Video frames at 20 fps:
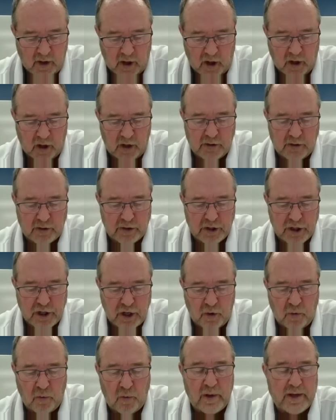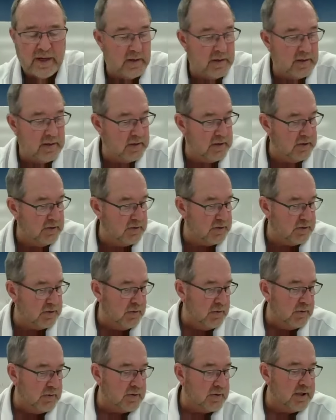aren't going to
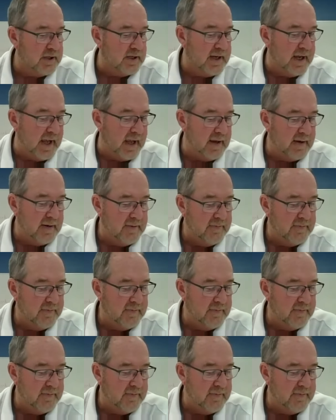school today.